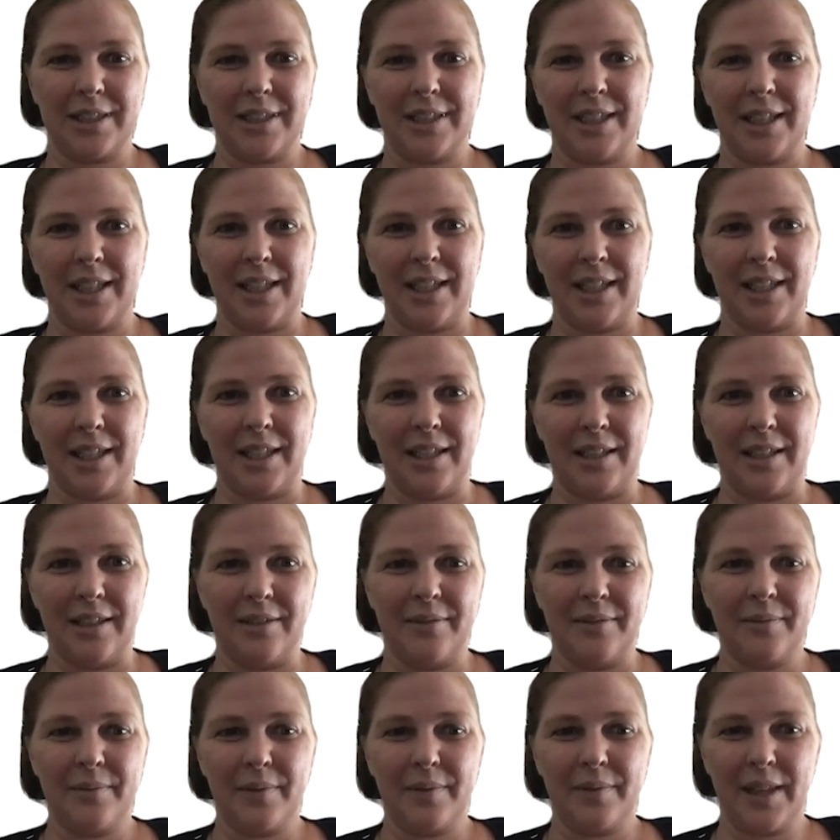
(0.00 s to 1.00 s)
to
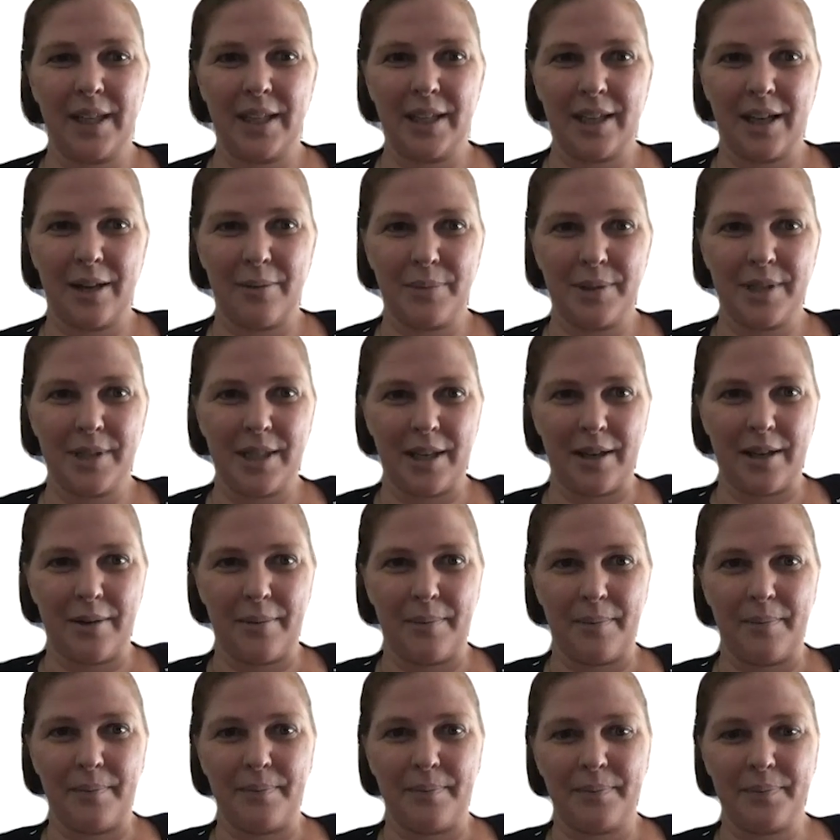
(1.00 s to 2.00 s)
link up
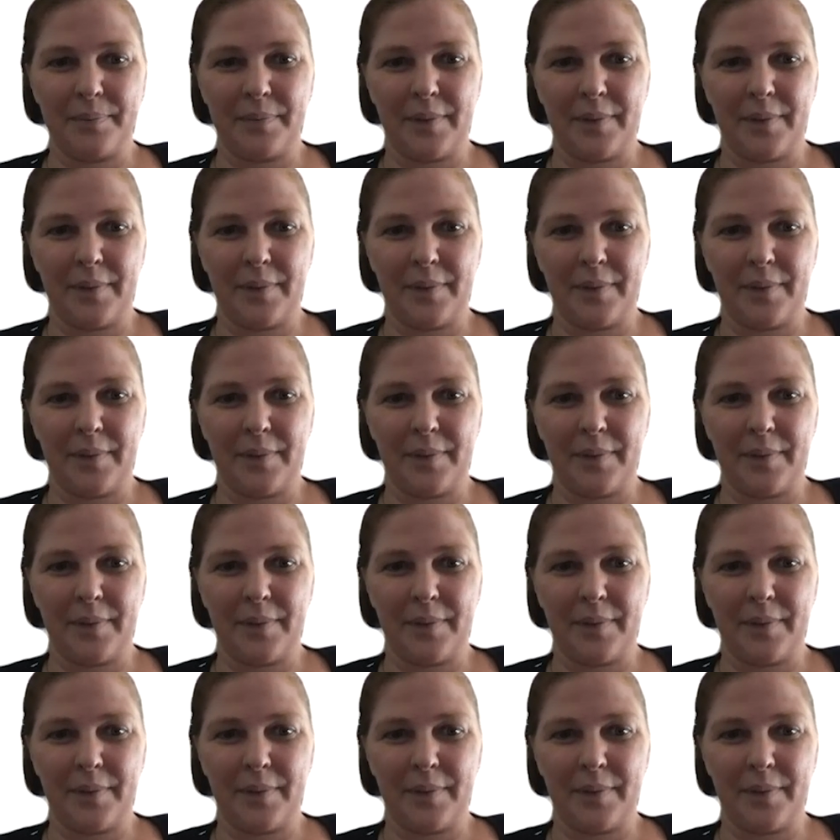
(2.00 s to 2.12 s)
some